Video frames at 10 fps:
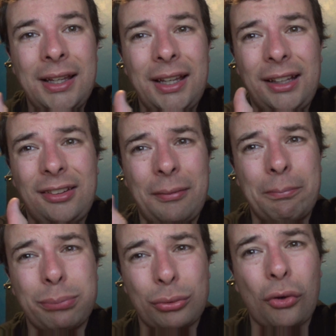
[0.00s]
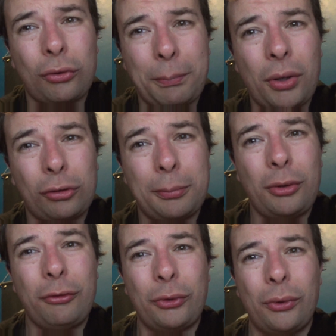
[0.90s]
it's
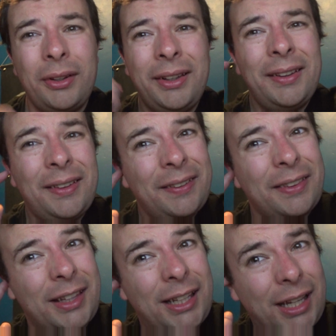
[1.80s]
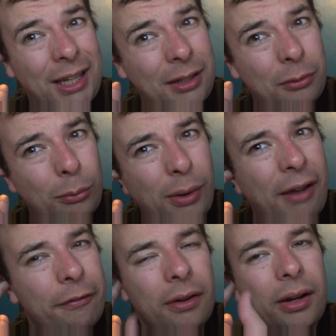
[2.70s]
impossible for the
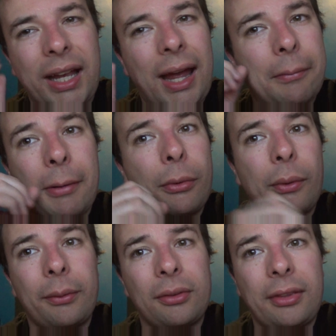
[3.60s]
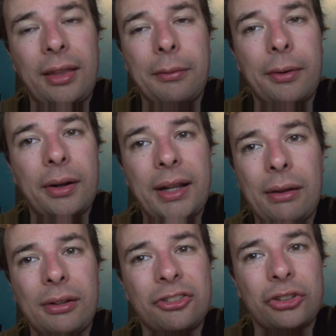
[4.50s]
whatever, I can't remember what it was, they were now
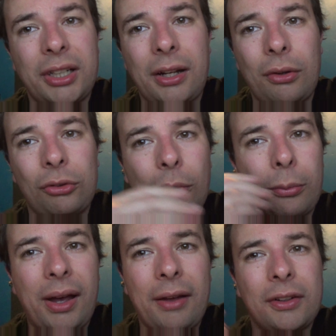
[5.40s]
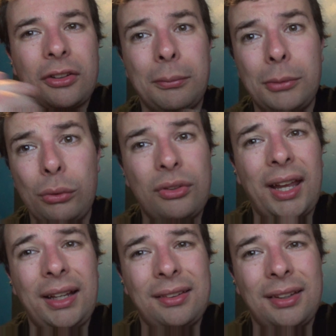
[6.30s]
neutrinos or whatever, to
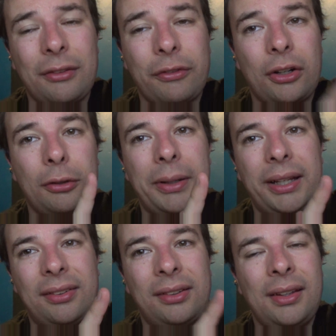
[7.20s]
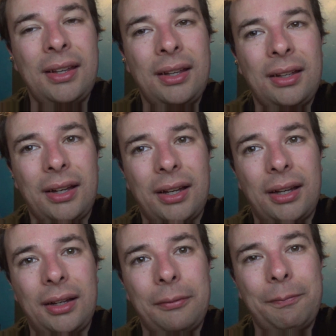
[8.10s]
mutate in the first place.
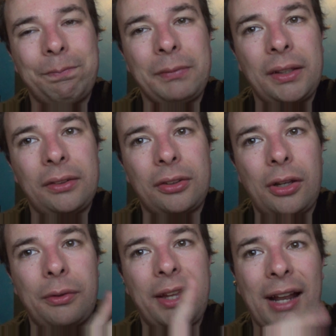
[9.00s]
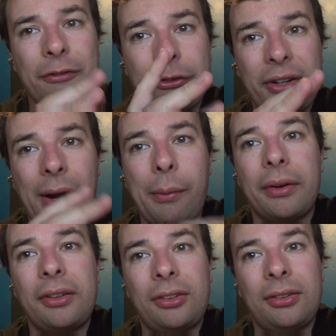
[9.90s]
So they had 3
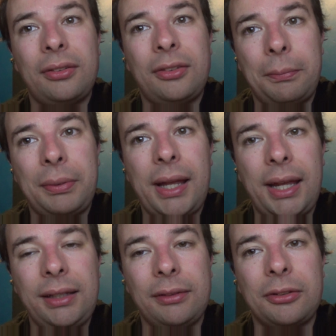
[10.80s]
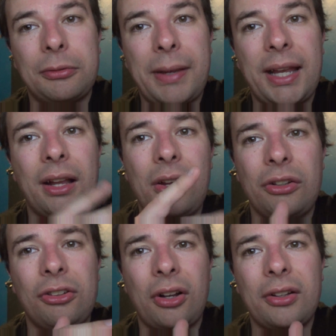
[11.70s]
hours to play and make a
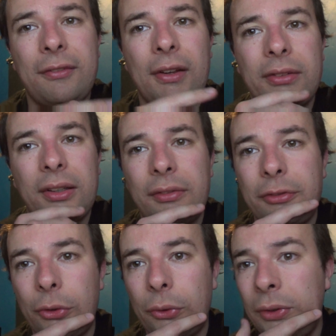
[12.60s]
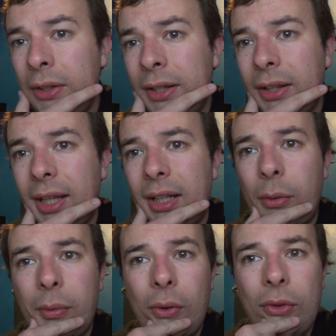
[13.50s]
good scientific reason for the end of
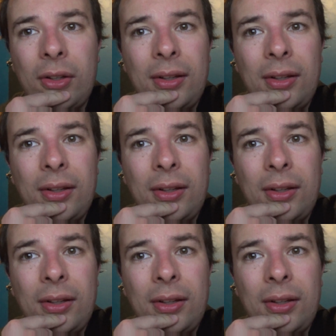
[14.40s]
the world,